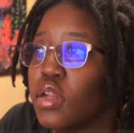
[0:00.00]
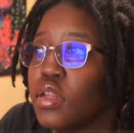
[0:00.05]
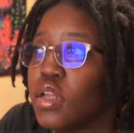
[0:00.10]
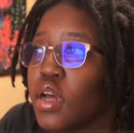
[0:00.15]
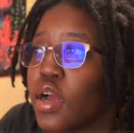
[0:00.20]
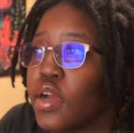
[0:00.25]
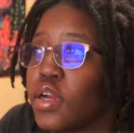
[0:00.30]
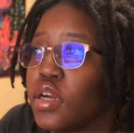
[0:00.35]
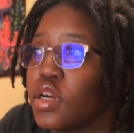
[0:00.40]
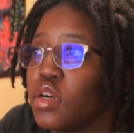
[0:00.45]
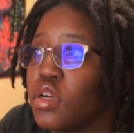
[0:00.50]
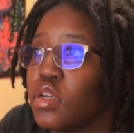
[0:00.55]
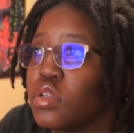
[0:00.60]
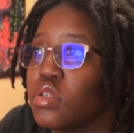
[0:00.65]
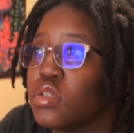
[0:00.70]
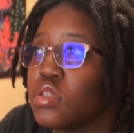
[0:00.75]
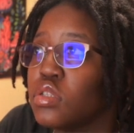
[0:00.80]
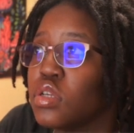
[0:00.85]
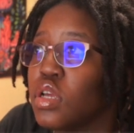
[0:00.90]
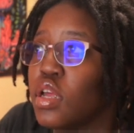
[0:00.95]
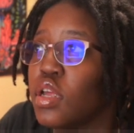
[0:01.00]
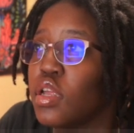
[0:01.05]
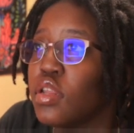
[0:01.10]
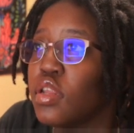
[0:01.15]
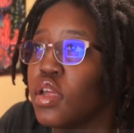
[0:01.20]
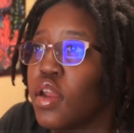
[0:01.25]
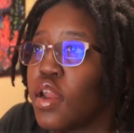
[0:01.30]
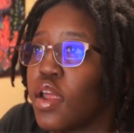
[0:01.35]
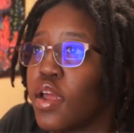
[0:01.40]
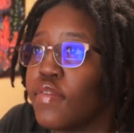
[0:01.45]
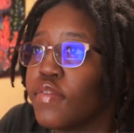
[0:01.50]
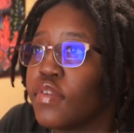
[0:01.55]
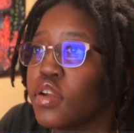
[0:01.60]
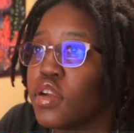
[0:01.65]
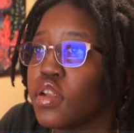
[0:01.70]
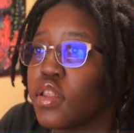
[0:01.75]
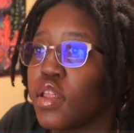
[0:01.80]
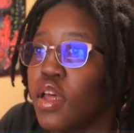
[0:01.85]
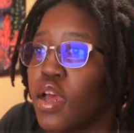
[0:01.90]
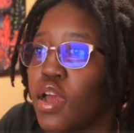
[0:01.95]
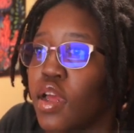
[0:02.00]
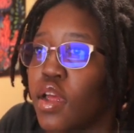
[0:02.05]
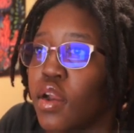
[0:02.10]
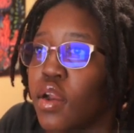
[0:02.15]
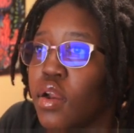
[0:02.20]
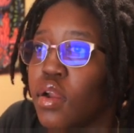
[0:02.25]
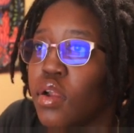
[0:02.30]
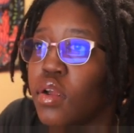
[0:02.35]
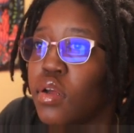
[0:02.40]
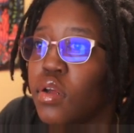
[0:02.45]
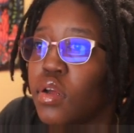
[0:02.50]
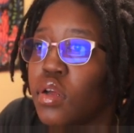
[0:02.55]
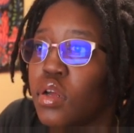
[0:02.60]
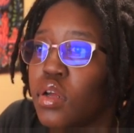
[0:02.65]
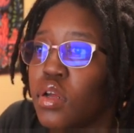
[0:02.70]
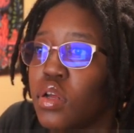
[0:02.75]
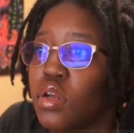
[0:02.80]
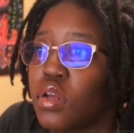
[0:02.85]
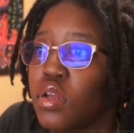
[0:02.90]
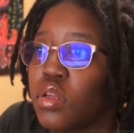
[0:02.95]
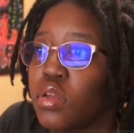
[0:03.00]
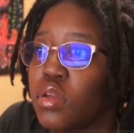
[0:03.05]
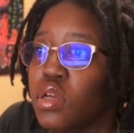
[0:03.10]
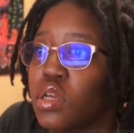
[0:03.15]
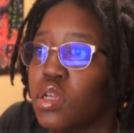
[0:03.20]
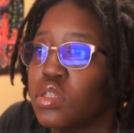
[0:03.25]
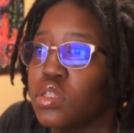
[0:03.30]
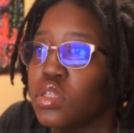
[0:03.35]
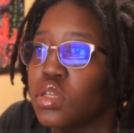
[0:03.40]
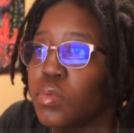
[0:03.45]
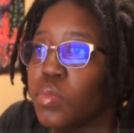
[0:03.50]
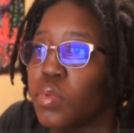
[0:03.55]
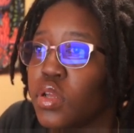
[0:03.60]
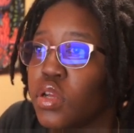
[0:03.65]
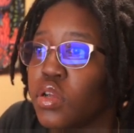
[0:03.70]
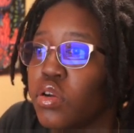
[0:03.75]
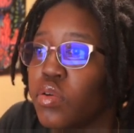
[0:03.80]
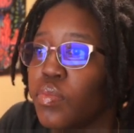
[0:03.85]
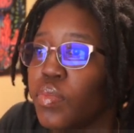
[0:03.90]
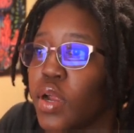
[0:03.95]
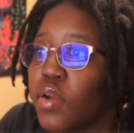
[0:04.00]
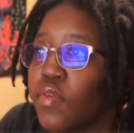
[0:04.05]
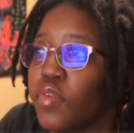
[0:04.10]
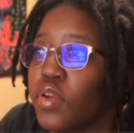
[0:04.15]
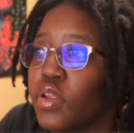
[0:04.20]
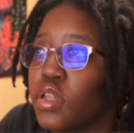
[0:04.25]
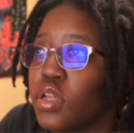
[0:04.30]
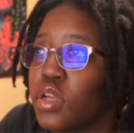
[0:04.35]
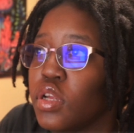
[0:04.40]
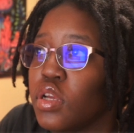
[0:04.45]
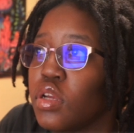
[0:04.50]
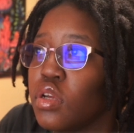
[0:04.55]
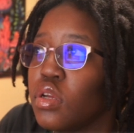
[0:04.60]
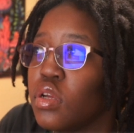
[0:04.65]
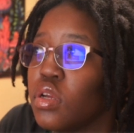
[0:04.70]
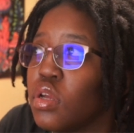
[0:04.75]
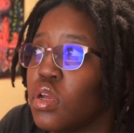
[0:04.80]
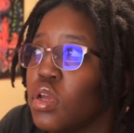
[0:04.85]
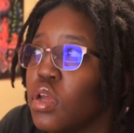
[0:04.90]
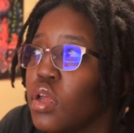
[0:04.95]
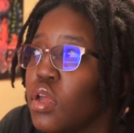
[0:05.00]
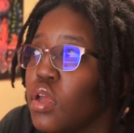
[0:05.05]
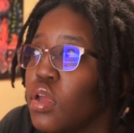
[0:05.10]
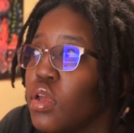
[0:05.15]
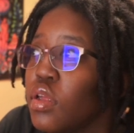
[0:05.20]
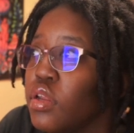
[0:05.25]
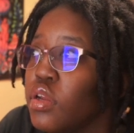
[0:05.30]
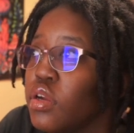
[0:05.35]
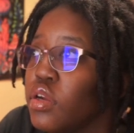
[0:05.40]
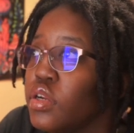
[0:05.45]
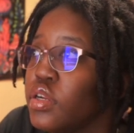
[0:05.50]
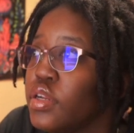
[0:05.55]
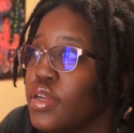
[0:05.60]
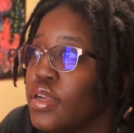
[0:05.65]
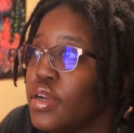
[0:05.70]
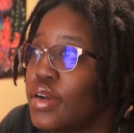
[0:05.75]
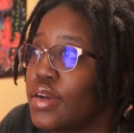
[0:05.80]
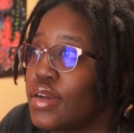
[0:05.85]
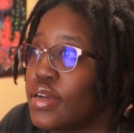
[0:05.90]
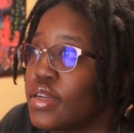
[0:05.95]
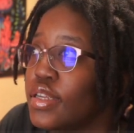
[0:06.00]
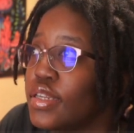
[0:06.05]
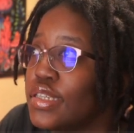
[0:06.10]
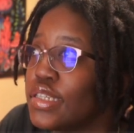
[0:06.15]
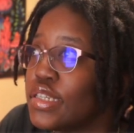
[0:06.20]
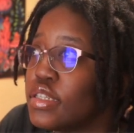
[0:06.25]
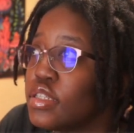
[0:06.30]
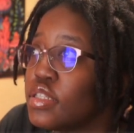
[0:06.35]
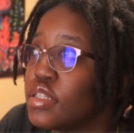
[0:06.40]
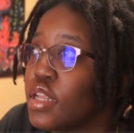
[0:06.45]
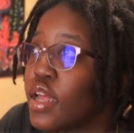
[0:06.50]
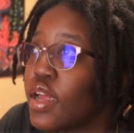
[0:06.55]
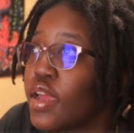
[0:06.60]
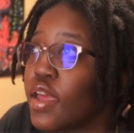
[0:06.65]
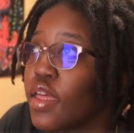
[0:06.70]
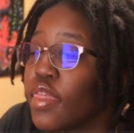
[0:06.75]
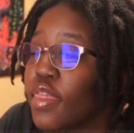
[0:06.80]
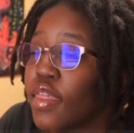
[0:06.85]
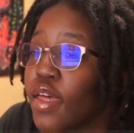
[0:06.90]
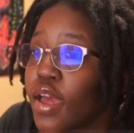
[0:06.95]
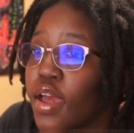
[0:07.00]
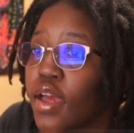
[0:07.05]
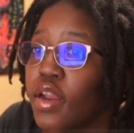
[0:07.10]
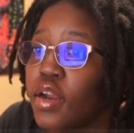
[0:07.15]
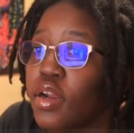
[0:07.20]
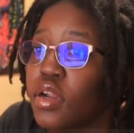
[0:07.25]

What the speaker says: icons, and then after that you can simply group everything and you're done, just like that.